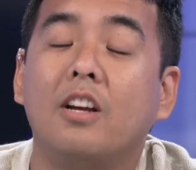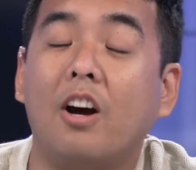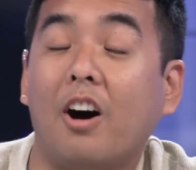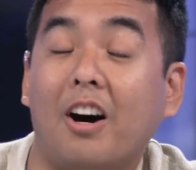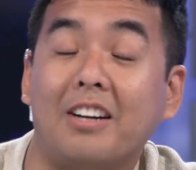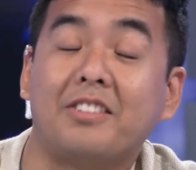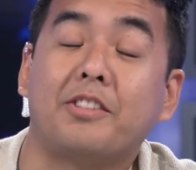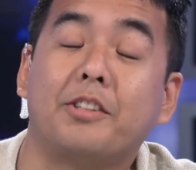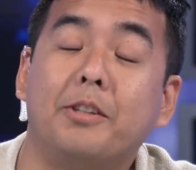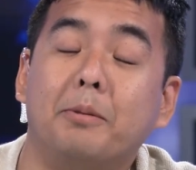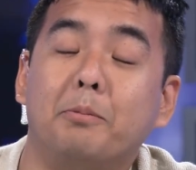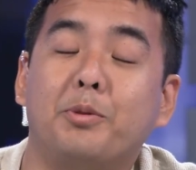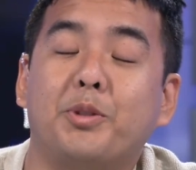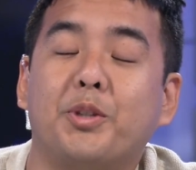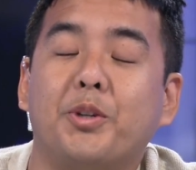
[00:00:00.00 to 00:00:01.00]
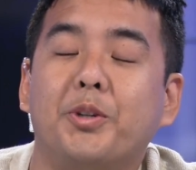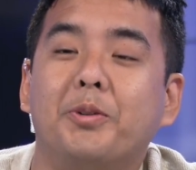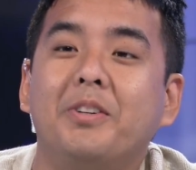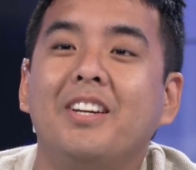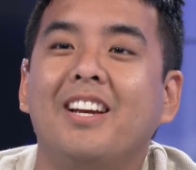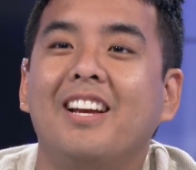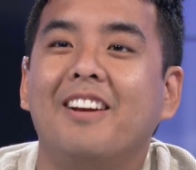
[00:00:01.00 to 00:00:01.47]
Awesome.
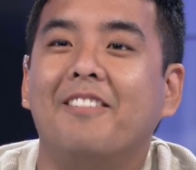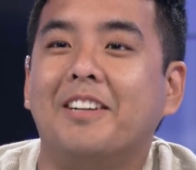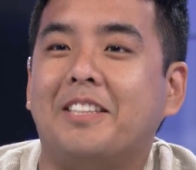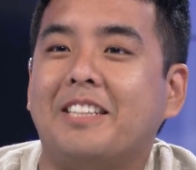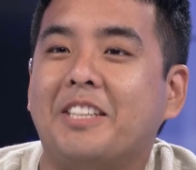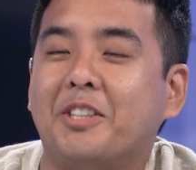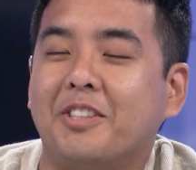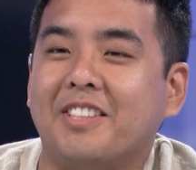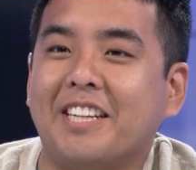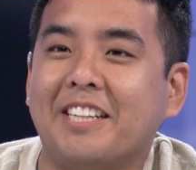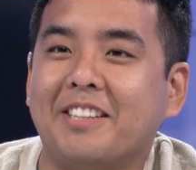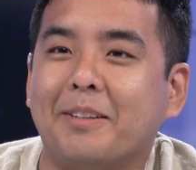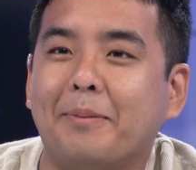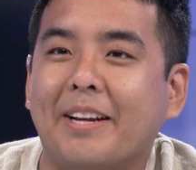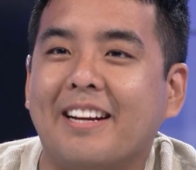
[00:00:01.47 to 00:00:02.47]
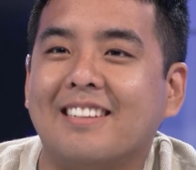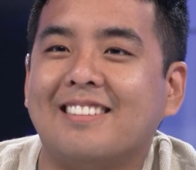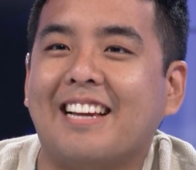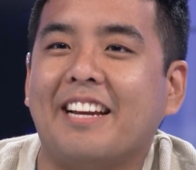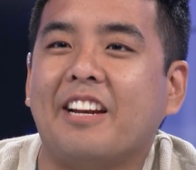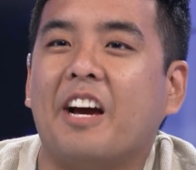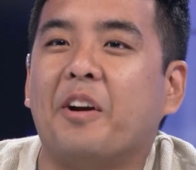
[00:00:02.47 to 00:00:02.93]
So what's interesting to me is
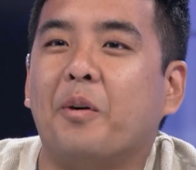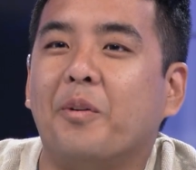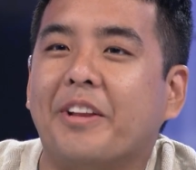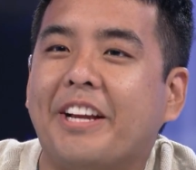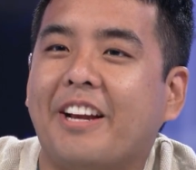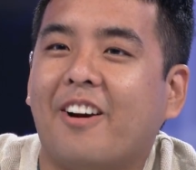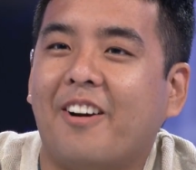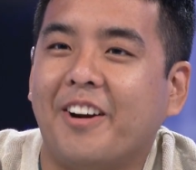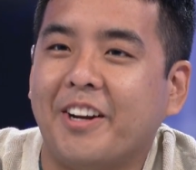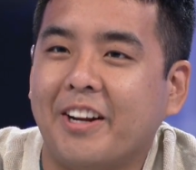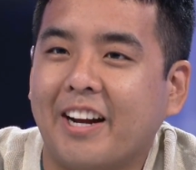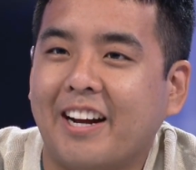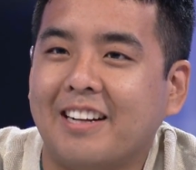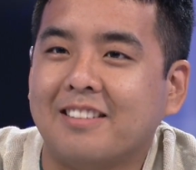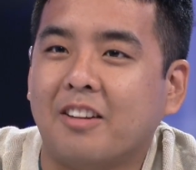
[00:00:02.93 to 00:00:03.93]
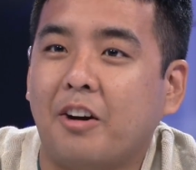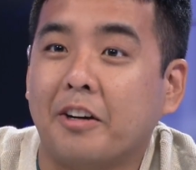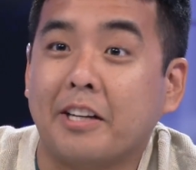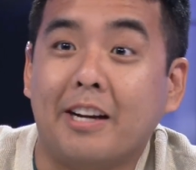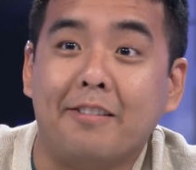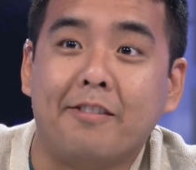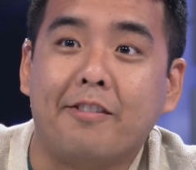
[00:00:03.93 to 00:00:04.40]
that not only are you guys
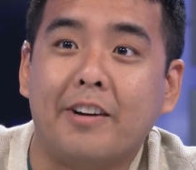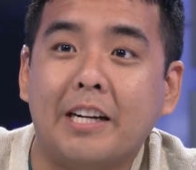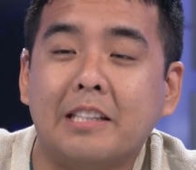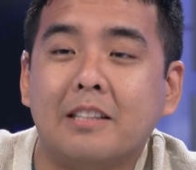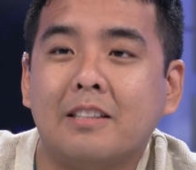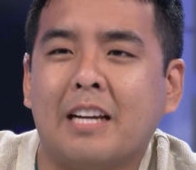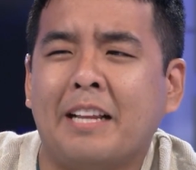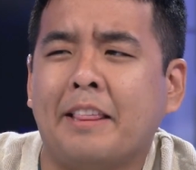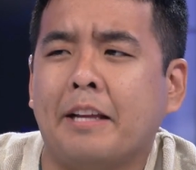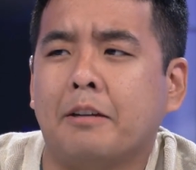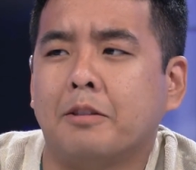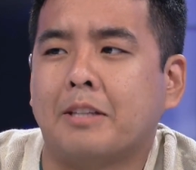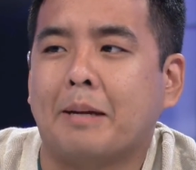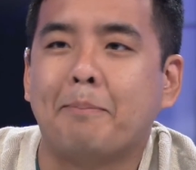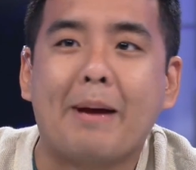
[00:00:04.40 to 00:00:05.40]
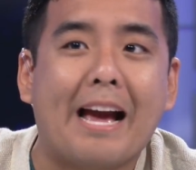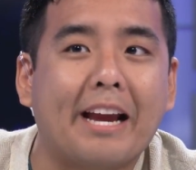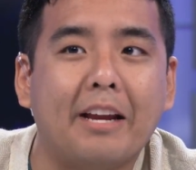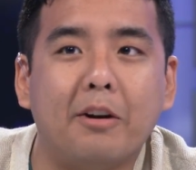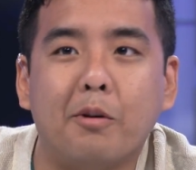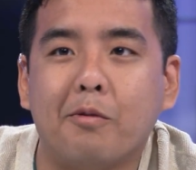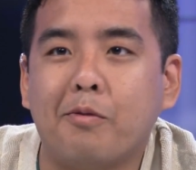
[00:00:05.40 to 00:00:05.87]
longtime friends, I think it was
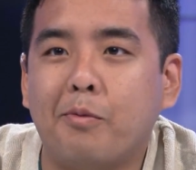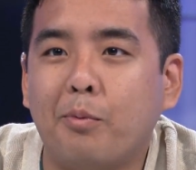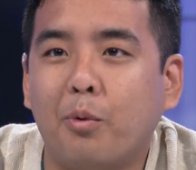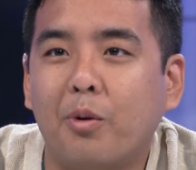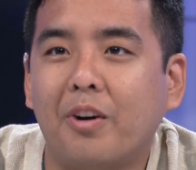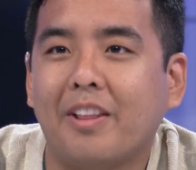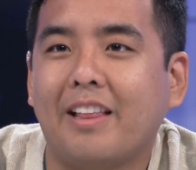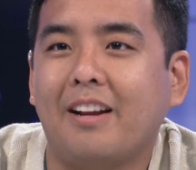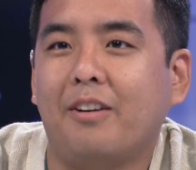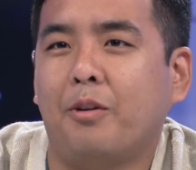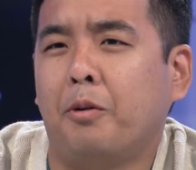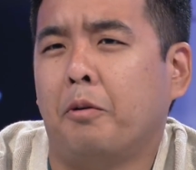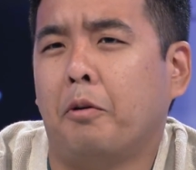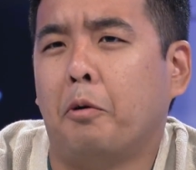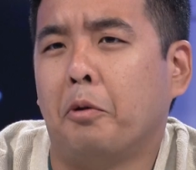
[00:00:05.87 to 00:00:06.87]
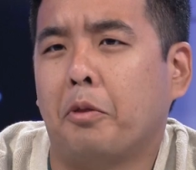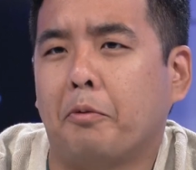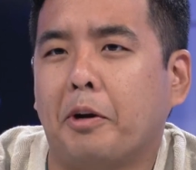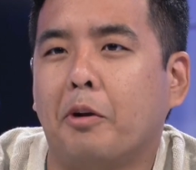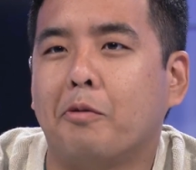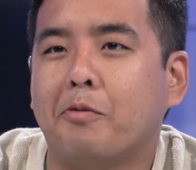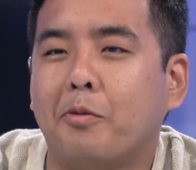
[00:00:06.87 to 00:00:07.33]
back in 04,
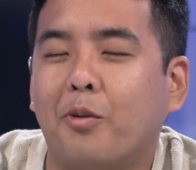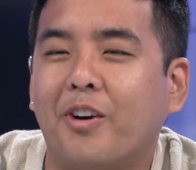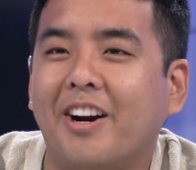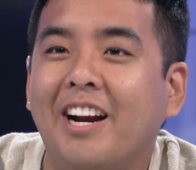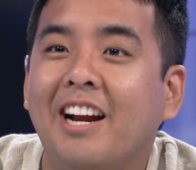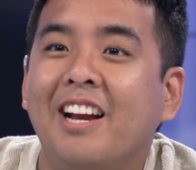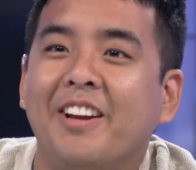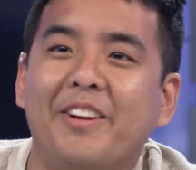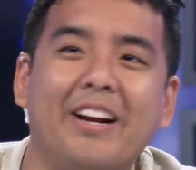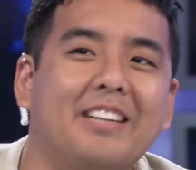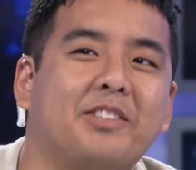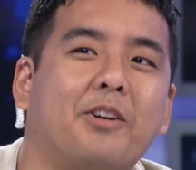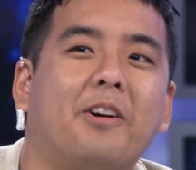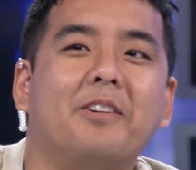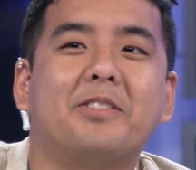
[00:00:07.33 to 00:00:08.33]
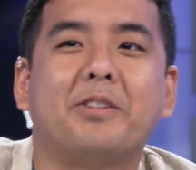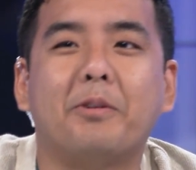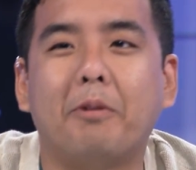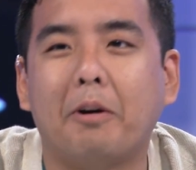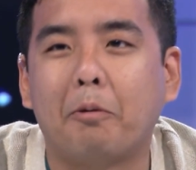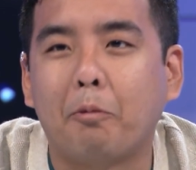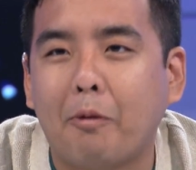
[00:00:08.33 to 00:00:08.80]
03, 04, you guys are
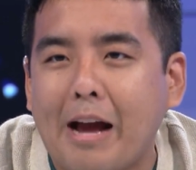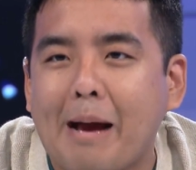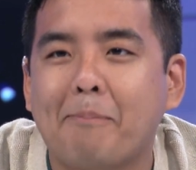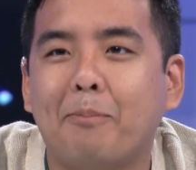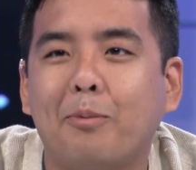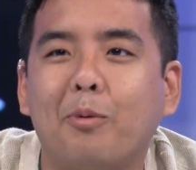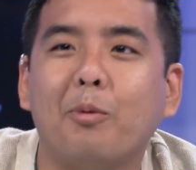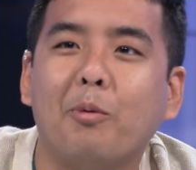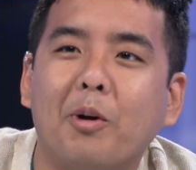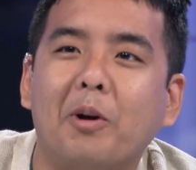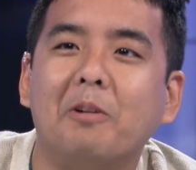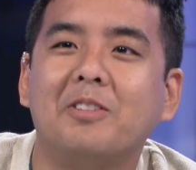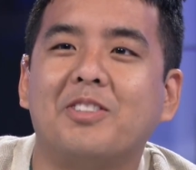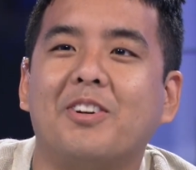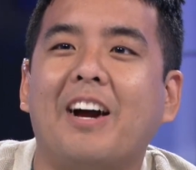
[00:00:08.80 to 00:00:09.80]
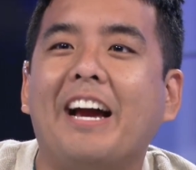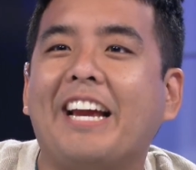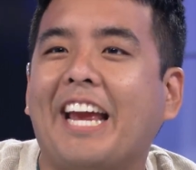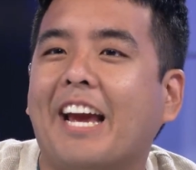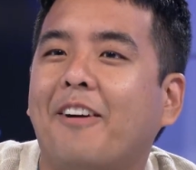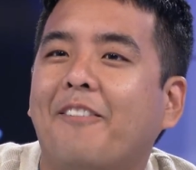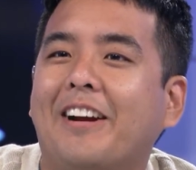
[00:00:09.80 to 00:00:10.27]
also a rap duo, so I
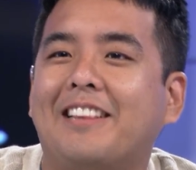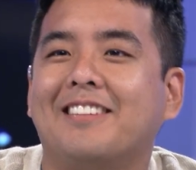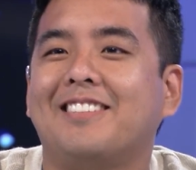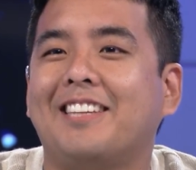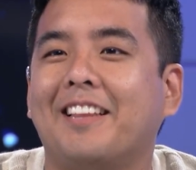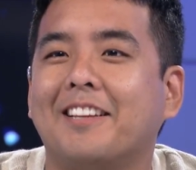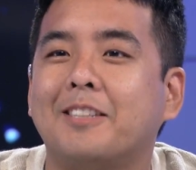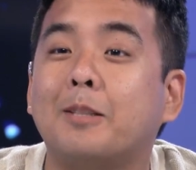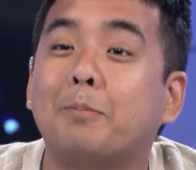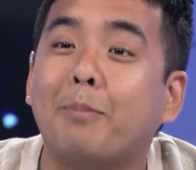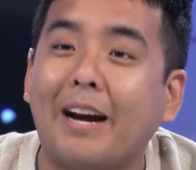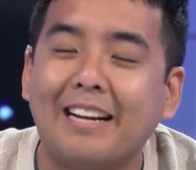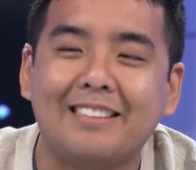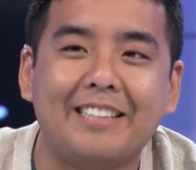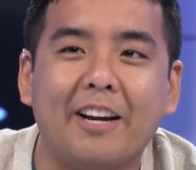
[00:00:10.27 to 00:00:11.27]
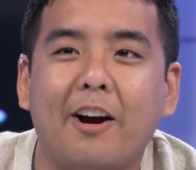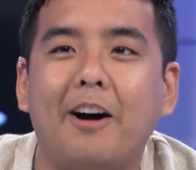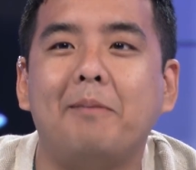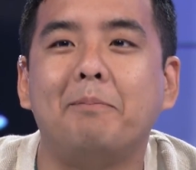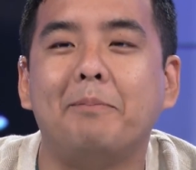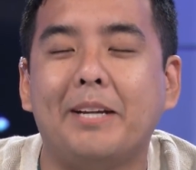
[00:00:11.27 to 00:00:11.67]
can't wait to see the spicy hot